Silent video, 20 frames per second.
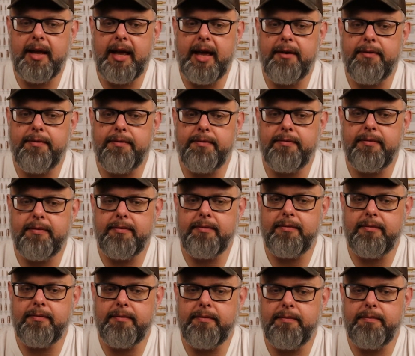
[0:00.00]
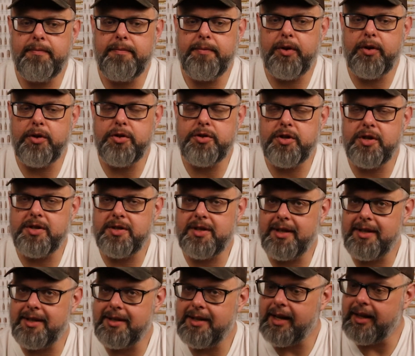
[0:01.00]
If there's just
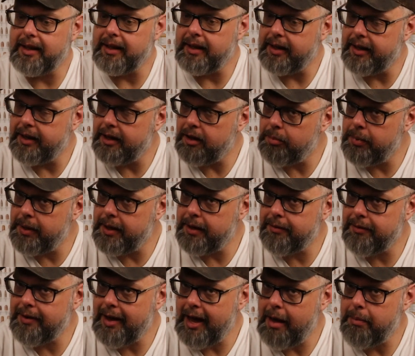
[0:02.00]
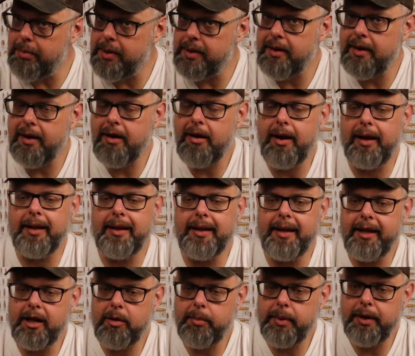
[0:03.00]
a little bit of gap in there, a
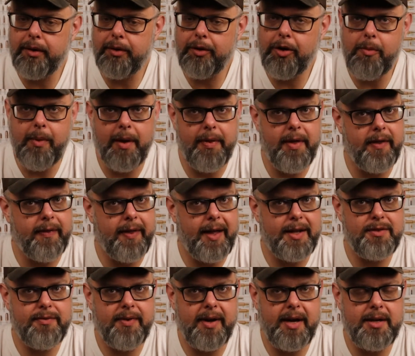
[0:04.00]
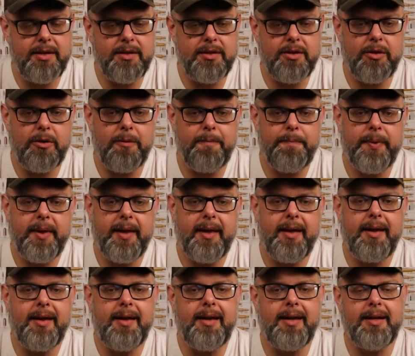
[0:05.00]
little bit of room, I think that's fine too.
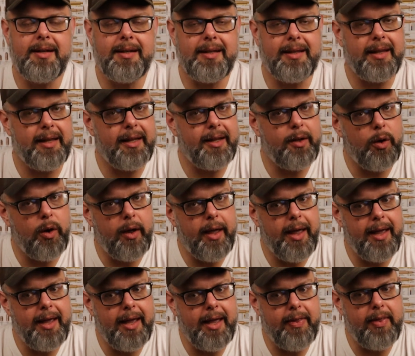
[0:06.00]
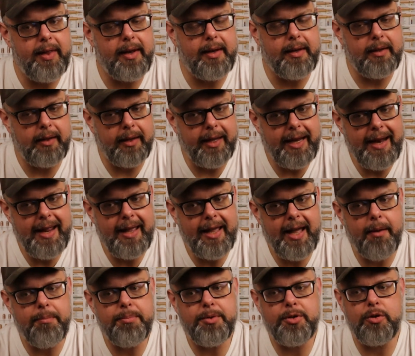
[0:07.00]
And then leading
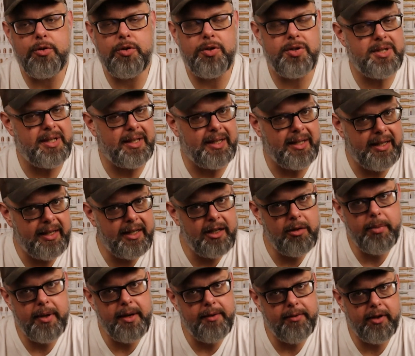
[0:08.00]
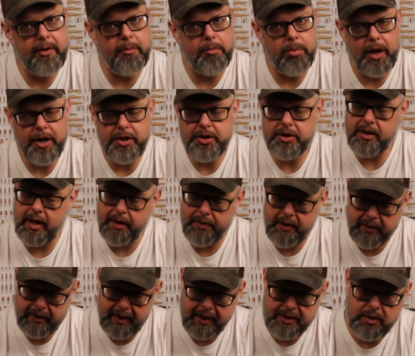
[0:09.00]
up to just a little bit of compression, I
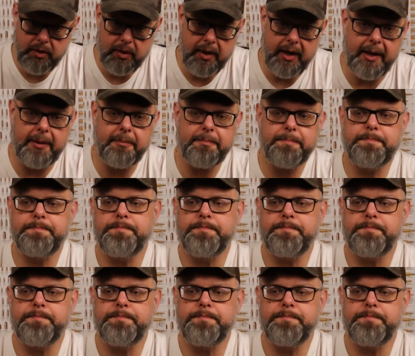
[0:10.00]
think that's okay.